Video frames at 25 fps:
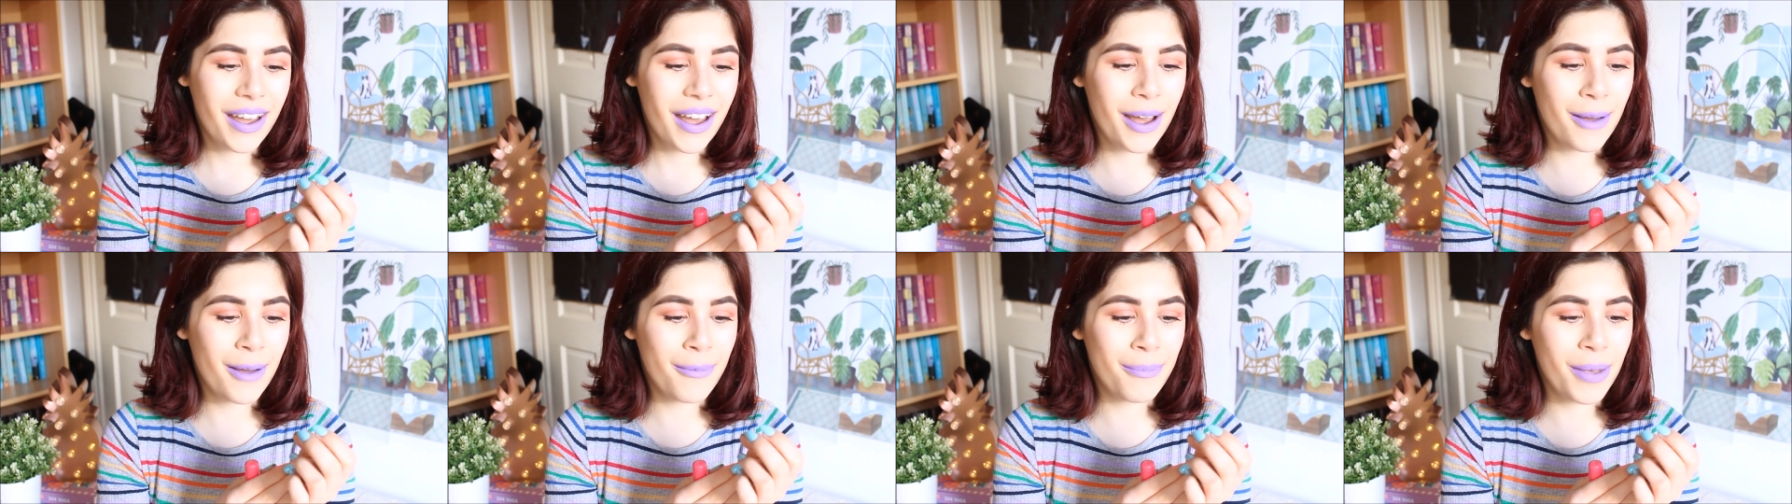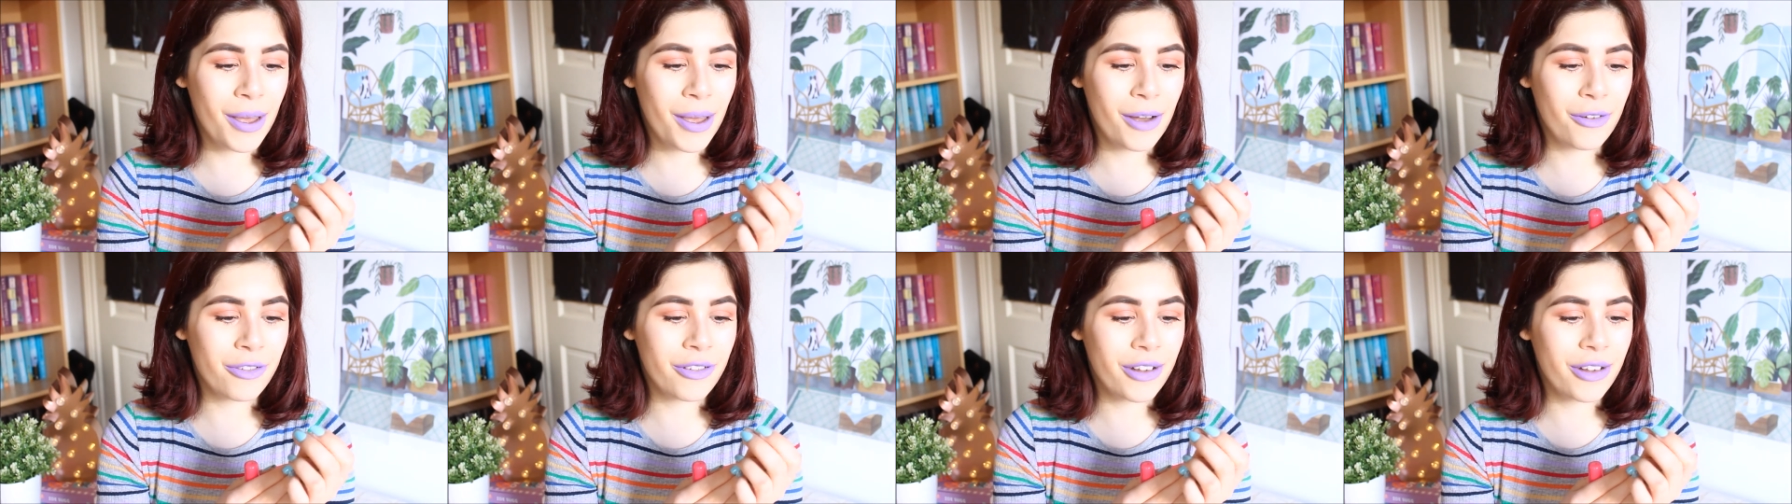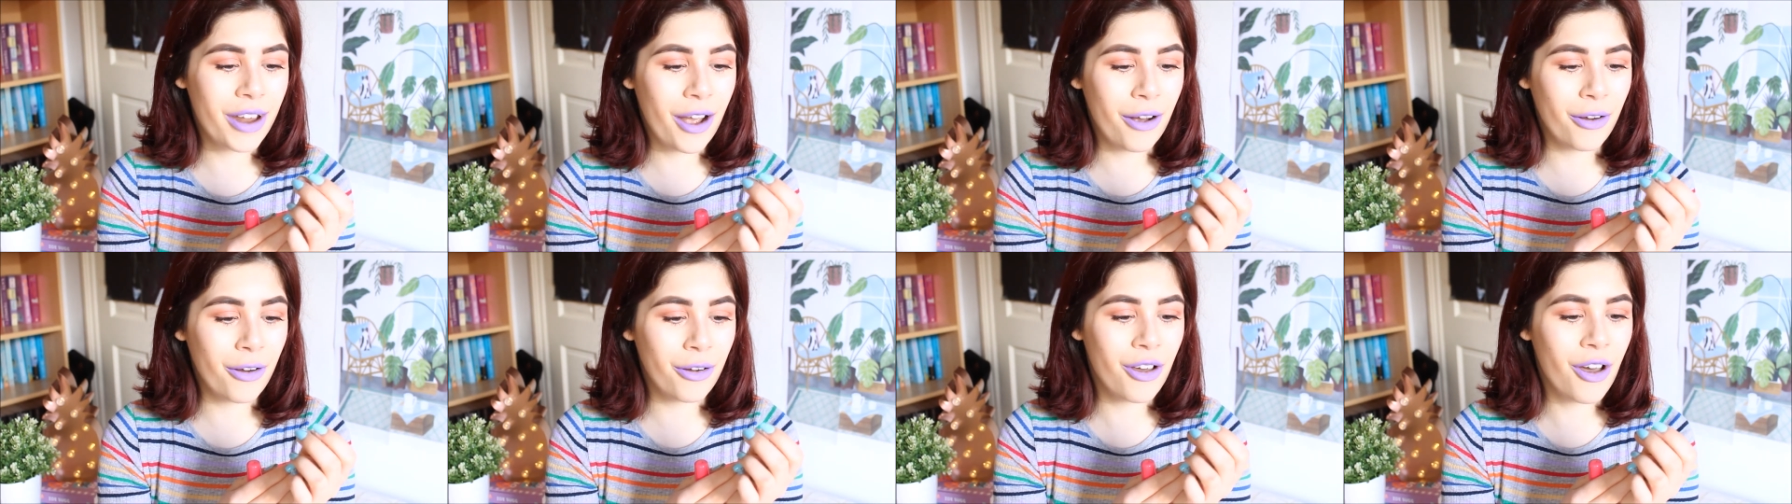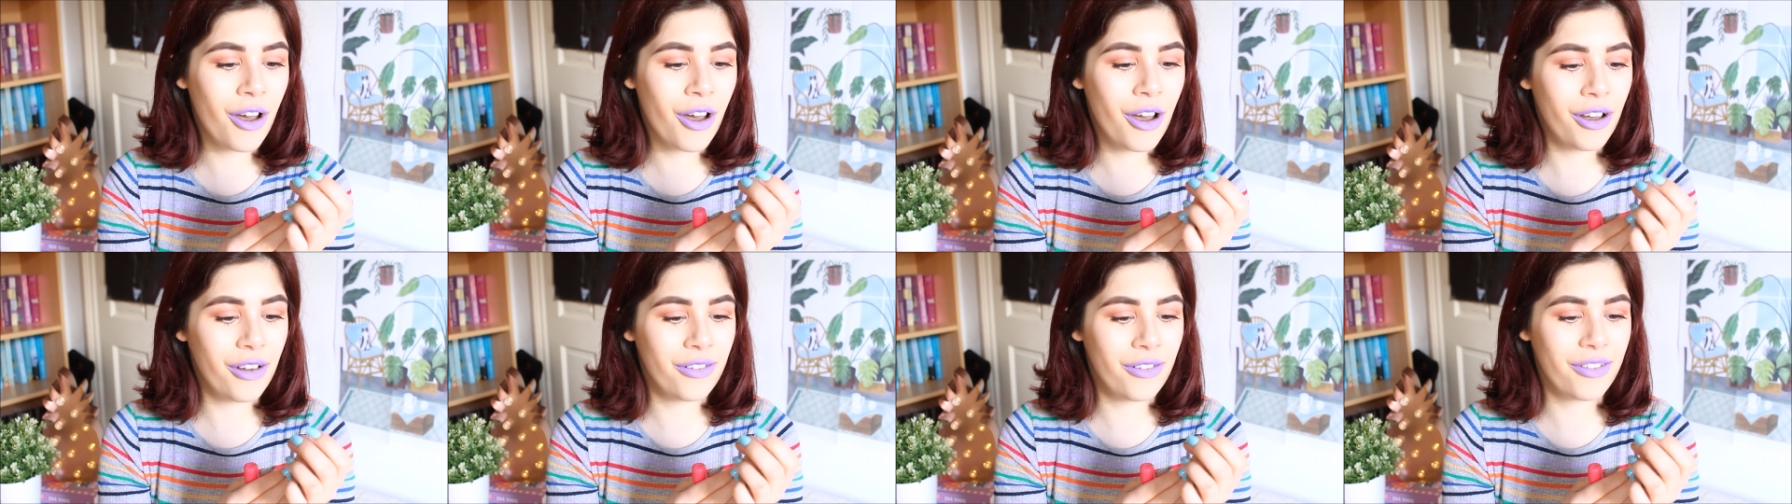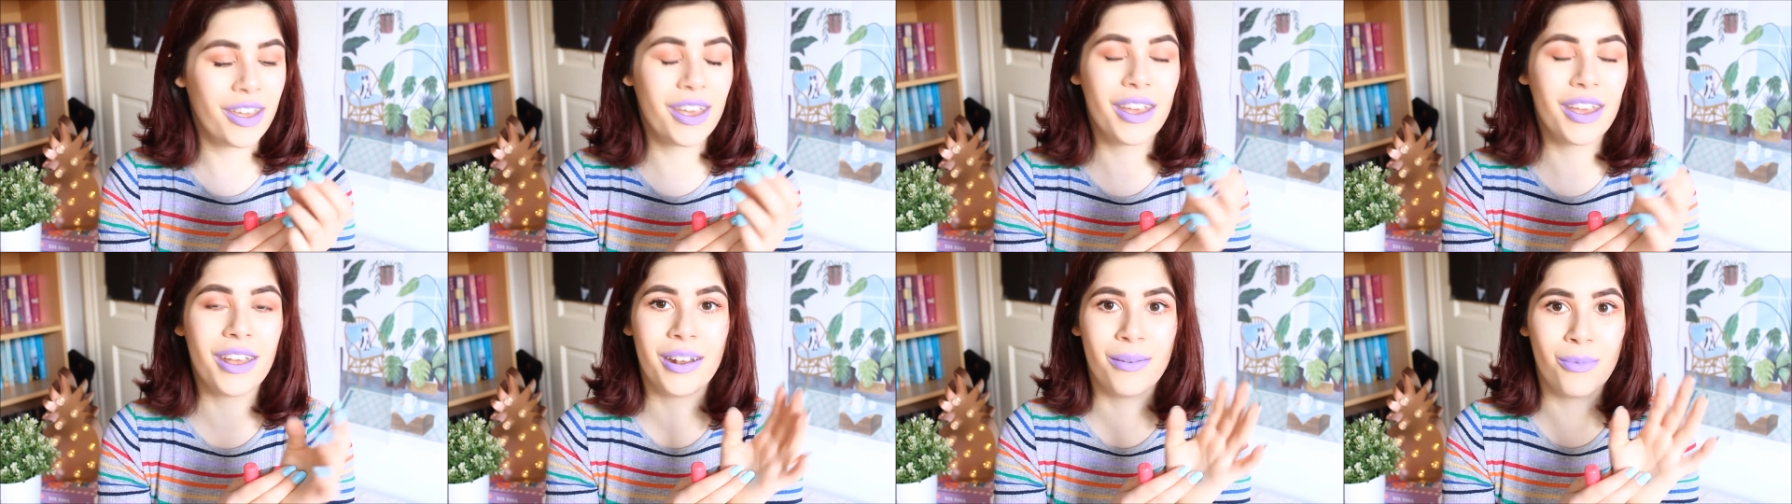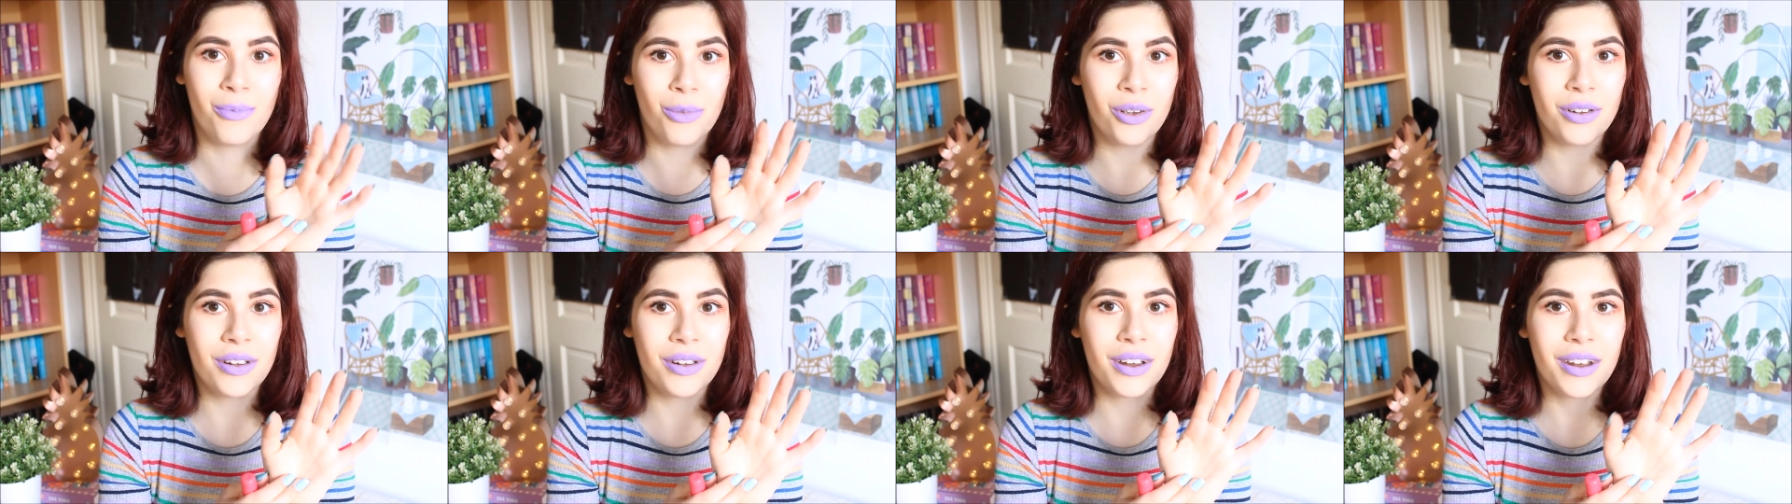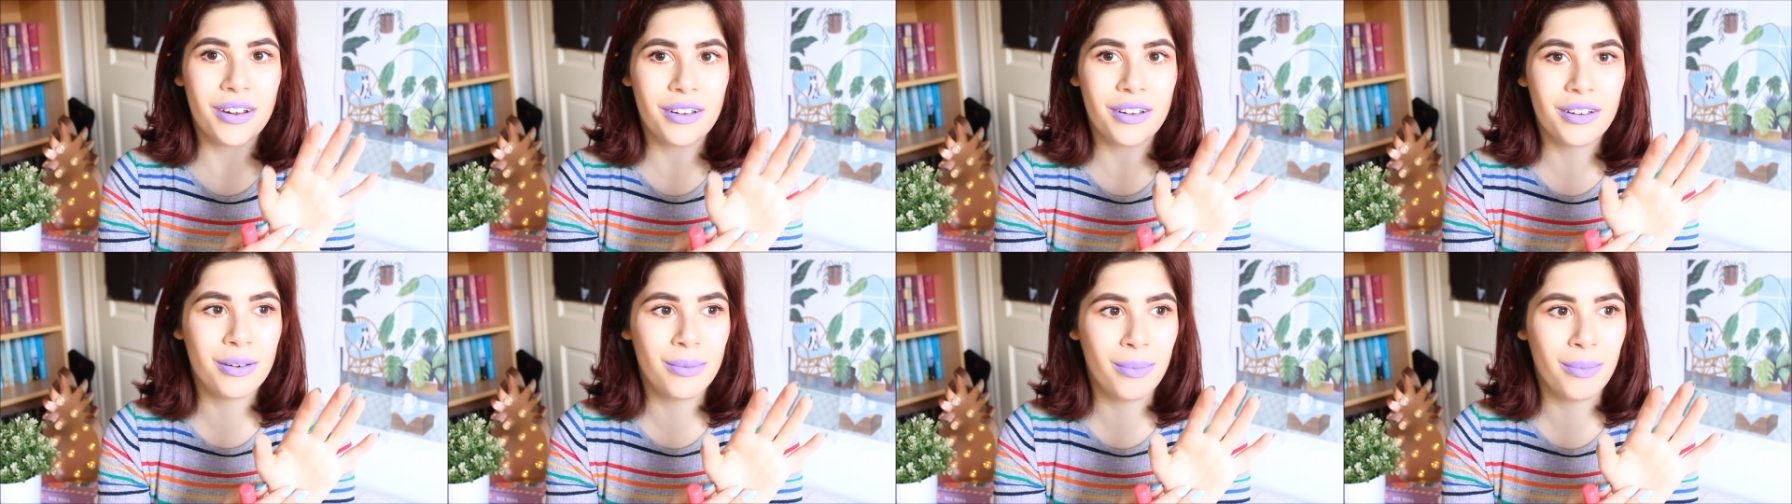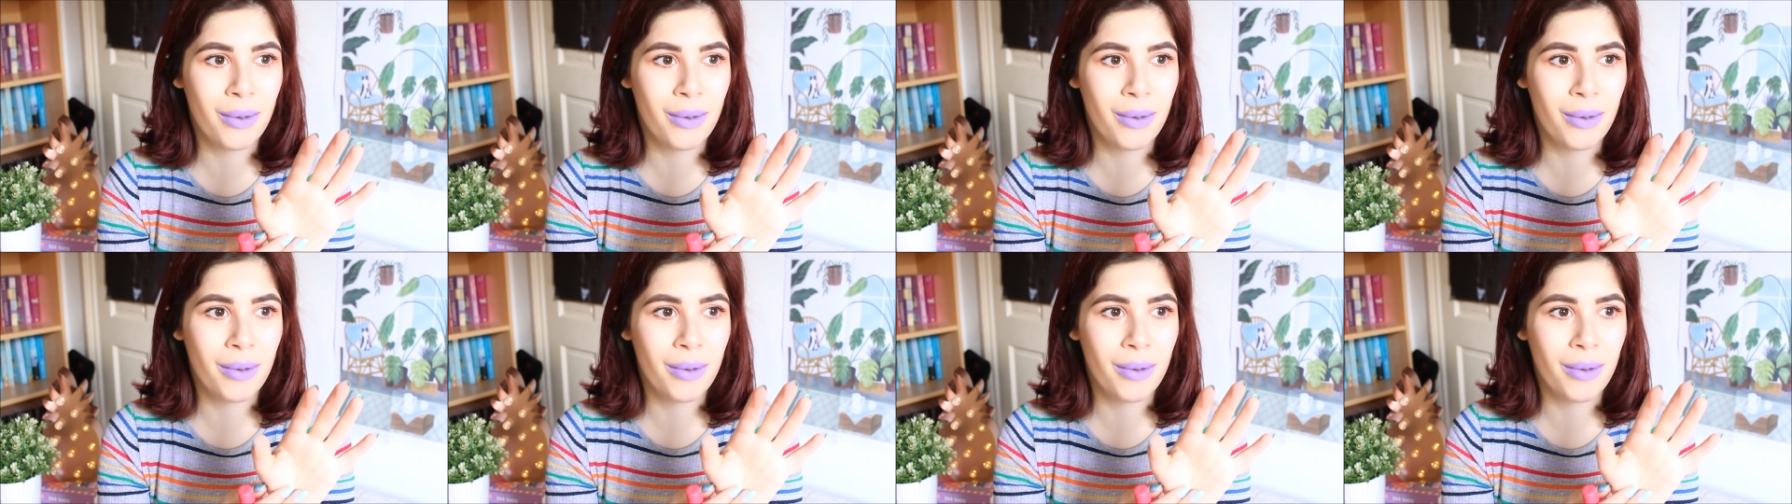a bit of nail curving inward into